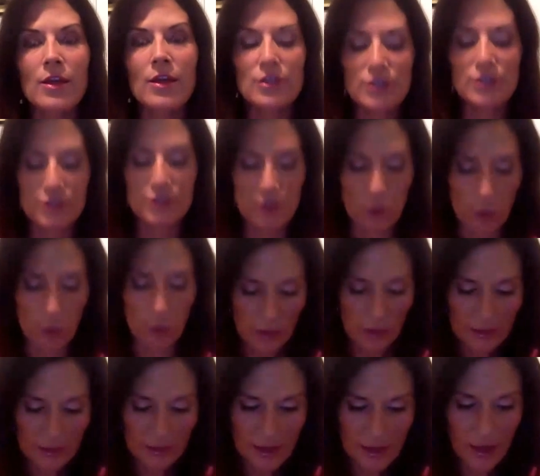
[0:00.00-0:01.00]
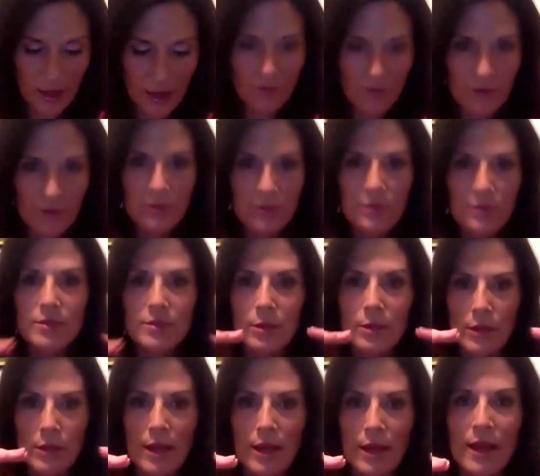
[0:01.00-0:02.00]
Don't look down, don't
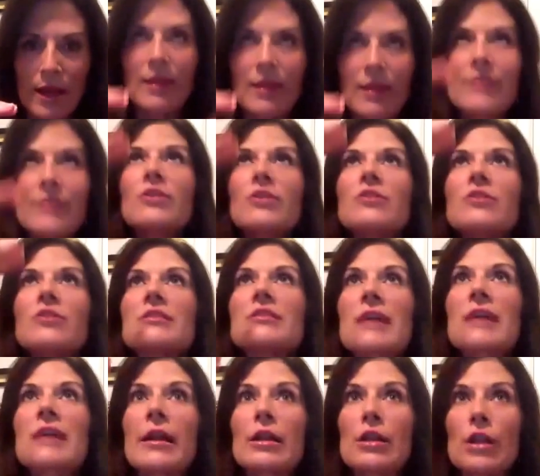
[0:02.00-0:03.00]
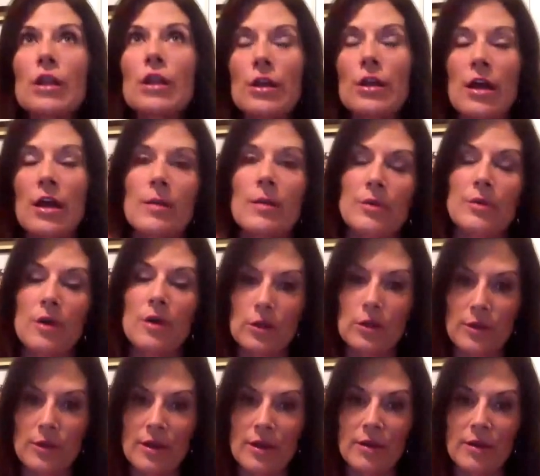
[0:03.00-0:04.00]
look eye level, just kind of look up all
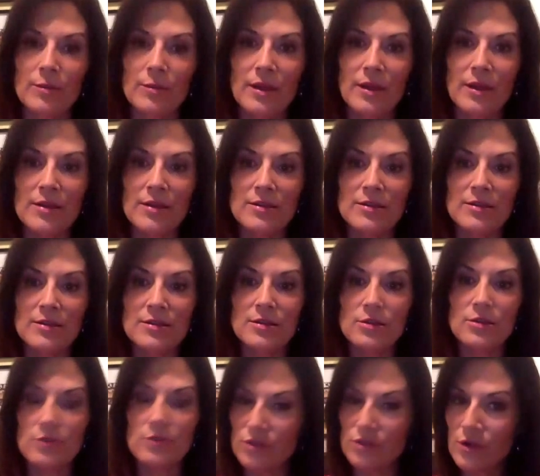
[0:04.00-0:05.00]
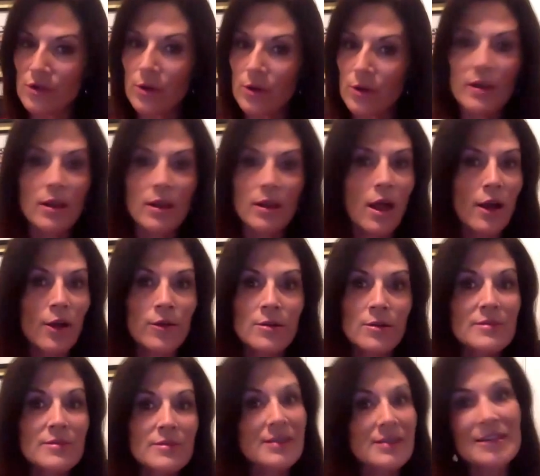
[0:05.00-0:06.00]
around, because you do go into locker
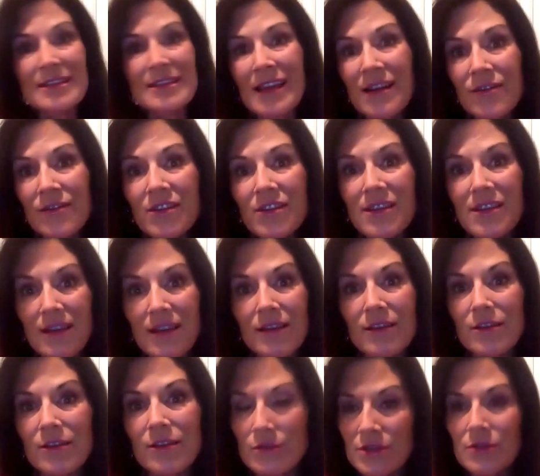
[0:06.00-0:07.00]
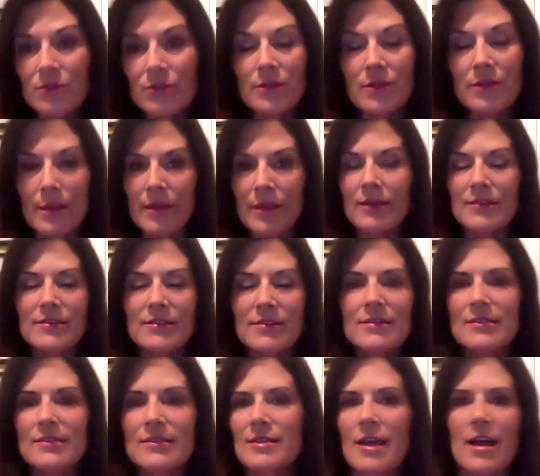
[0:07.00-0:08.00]
rooms and you see everything. You do. I mean,
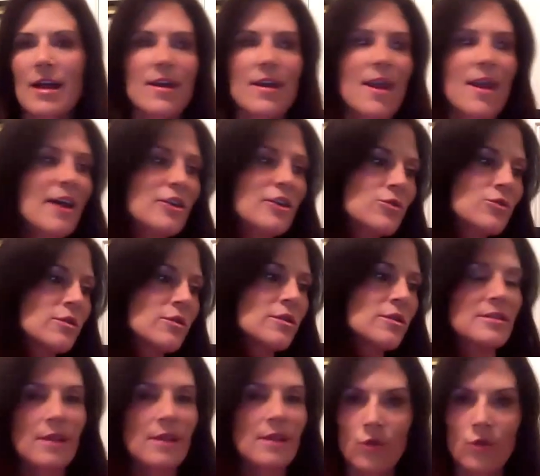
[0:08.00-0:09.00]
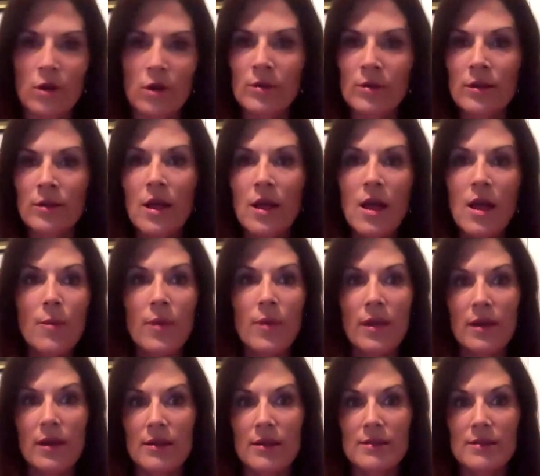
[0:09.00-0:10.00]
it's not natural, it's not normal, but
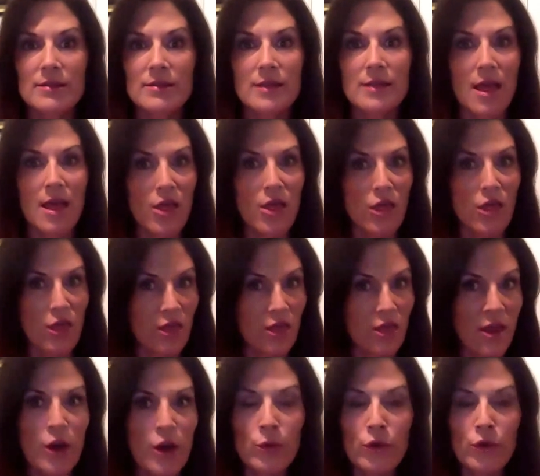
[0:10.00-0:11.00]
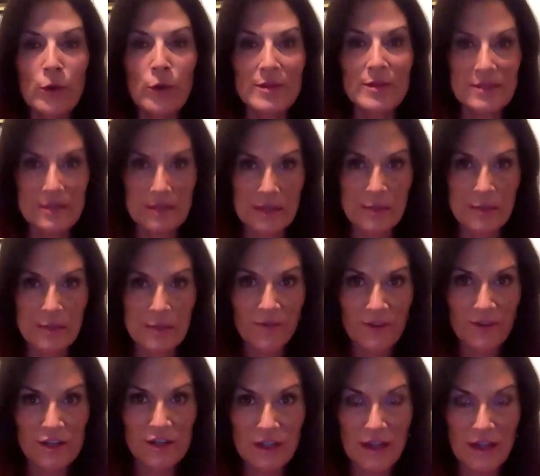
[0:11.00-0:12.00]
it's their room. It's the
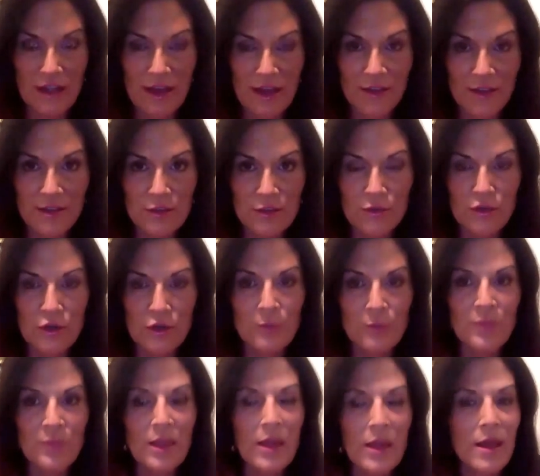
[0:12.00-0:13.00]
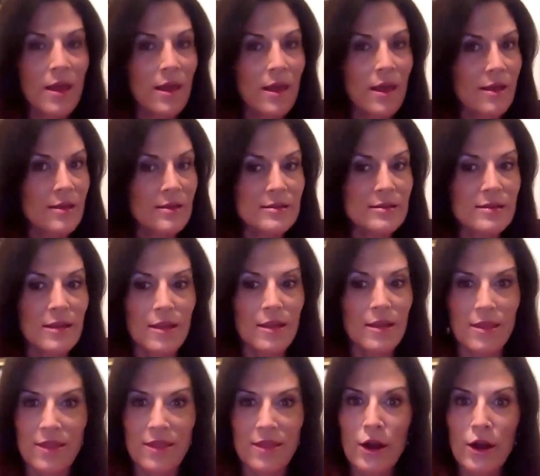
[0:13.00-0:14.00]
professional athlete's room. It's
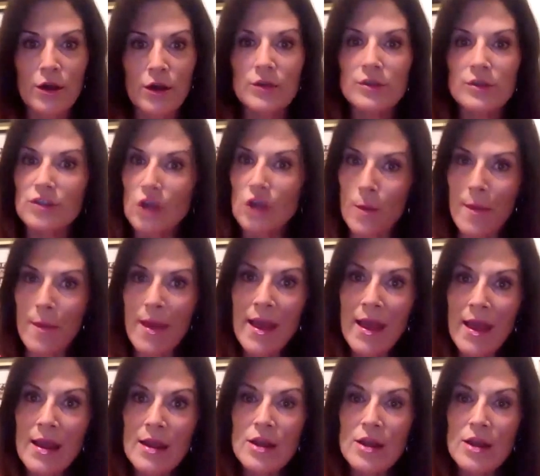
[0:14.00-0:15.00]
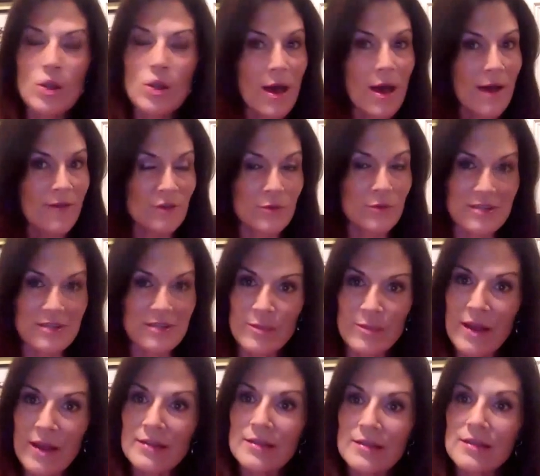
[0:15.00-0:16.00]
their domain. You have to
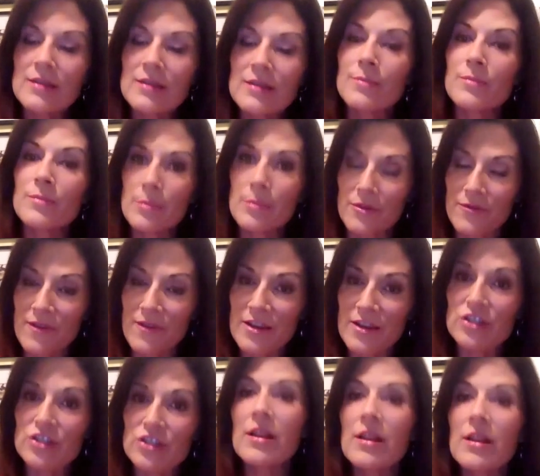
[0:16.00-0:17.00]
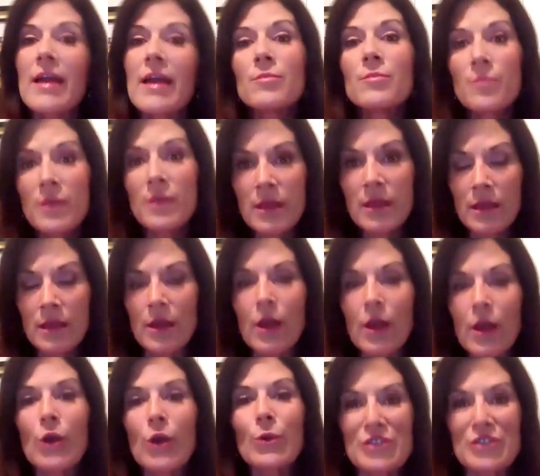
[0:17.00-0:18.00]
respect it, be professional, and be
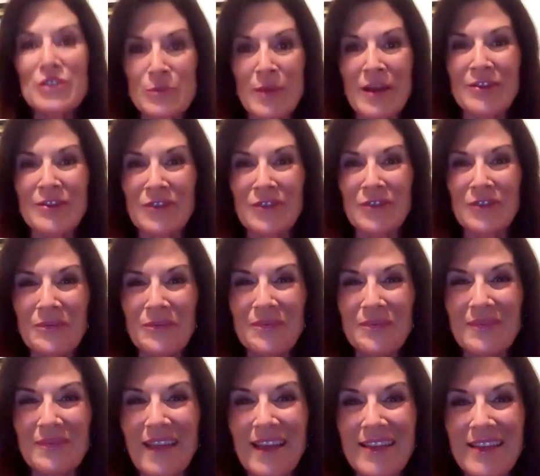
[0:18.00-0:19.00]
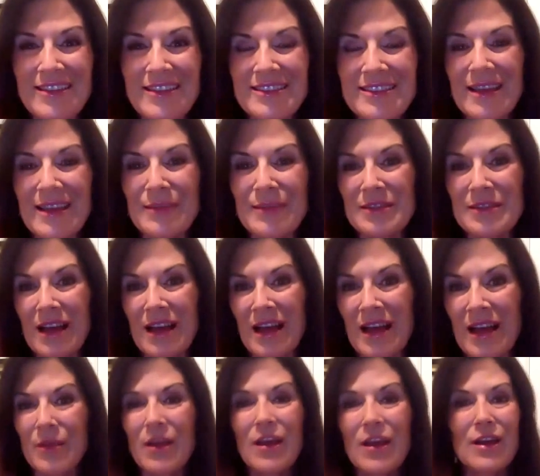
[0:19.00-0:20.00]
respectful at the same time.
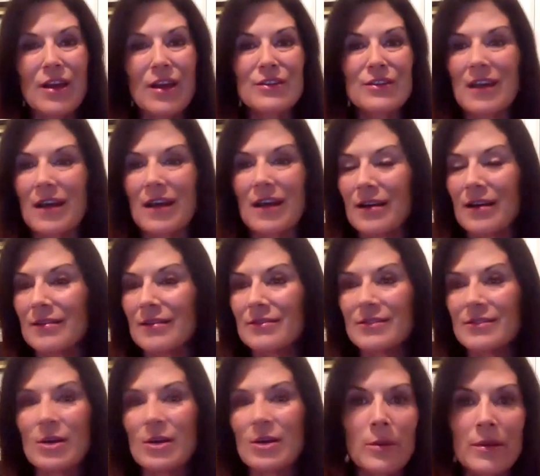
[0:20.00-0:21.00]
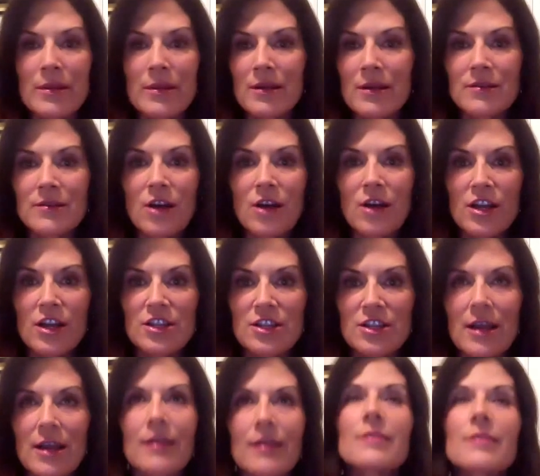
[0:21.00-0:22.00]
Don't go in there and donkey
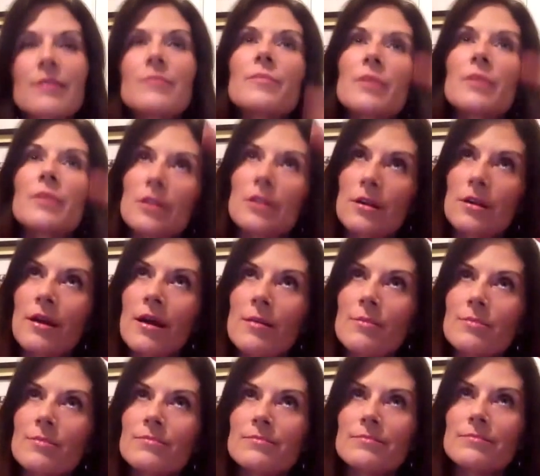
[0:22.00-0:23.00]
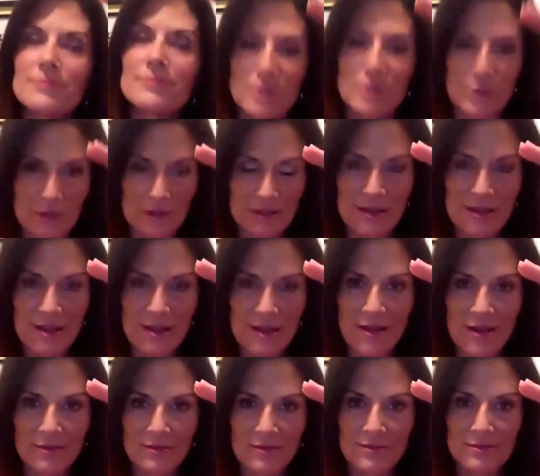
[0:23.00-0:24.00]
jack, but look up, don't look
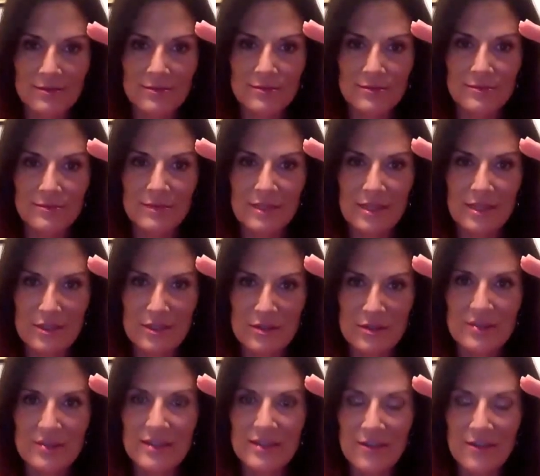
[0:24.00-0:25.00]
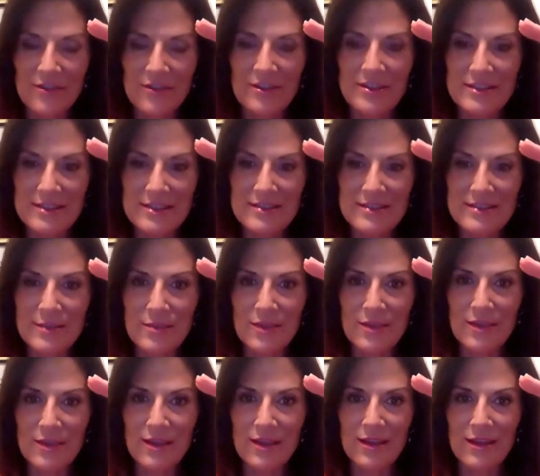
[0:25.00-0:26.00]
down, because you could definitely see
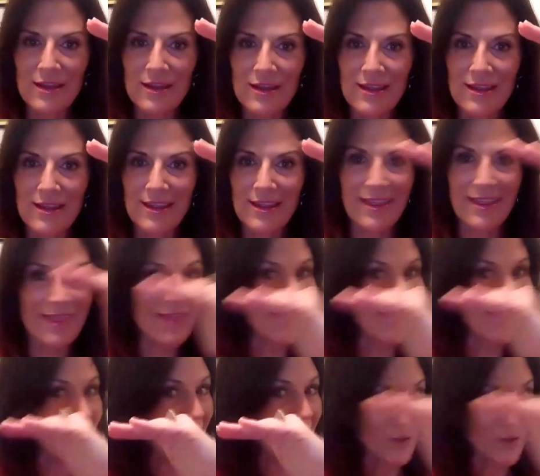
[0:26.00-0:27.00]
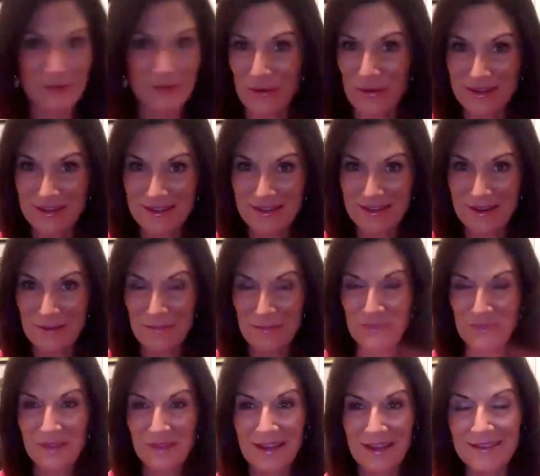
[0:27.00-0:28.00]
something that you don't want to see.
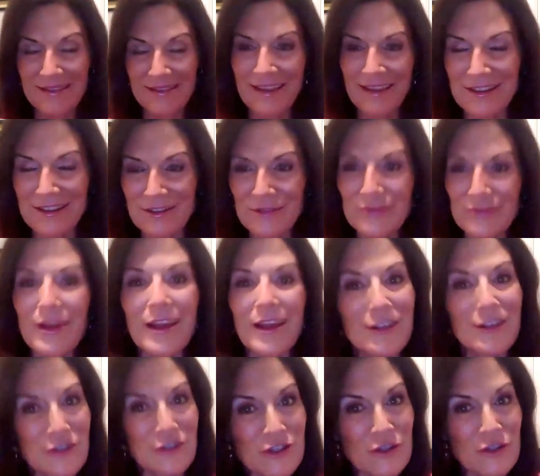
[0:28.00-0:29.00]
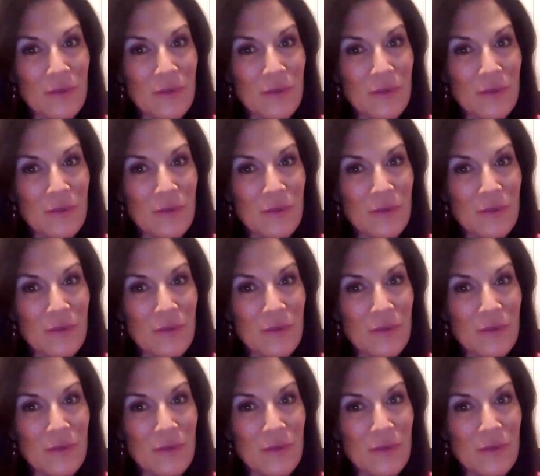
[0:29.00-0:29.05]
I can just